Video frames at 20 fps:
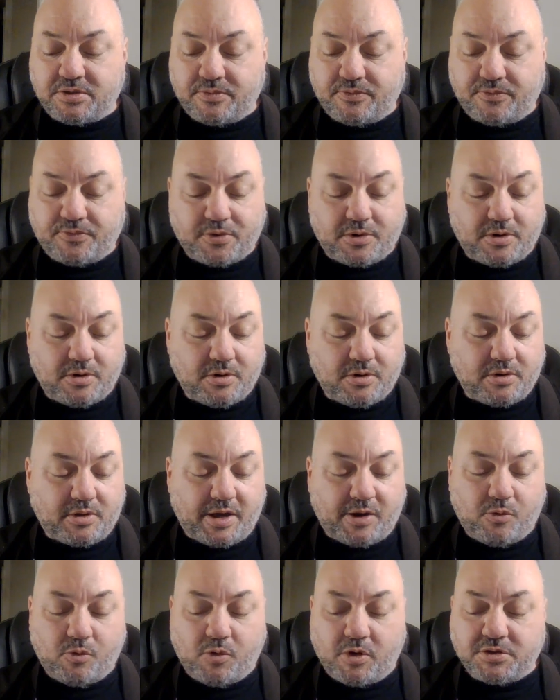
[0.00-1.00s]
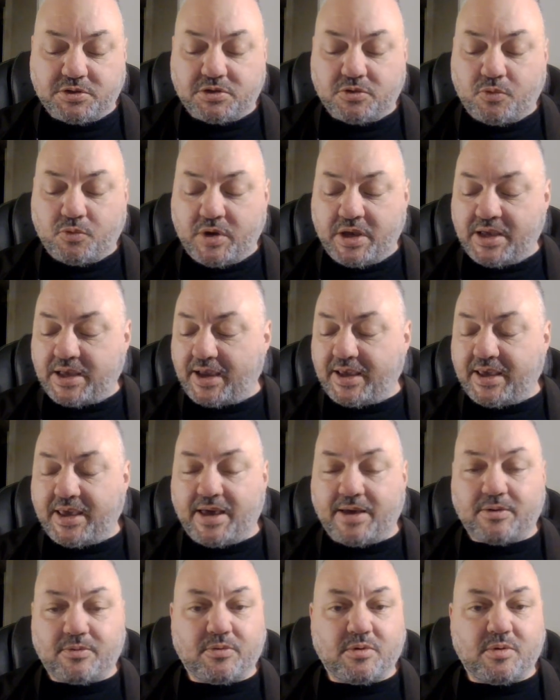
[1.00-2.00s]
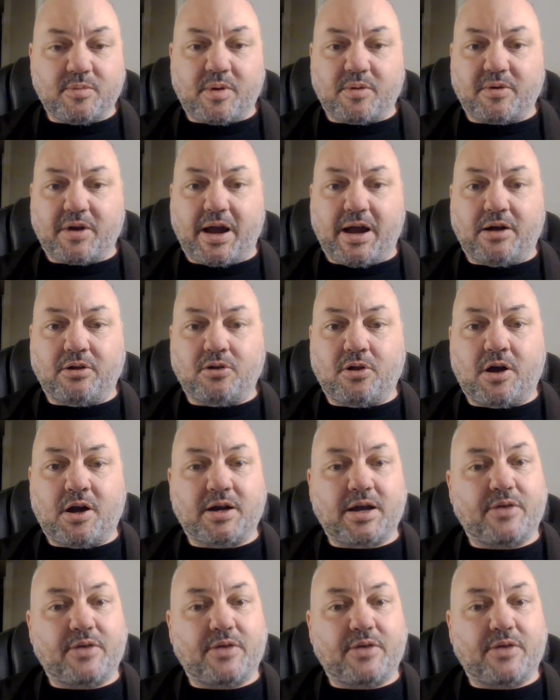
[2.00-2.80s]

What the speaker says: for like once a week. I can't remember how long.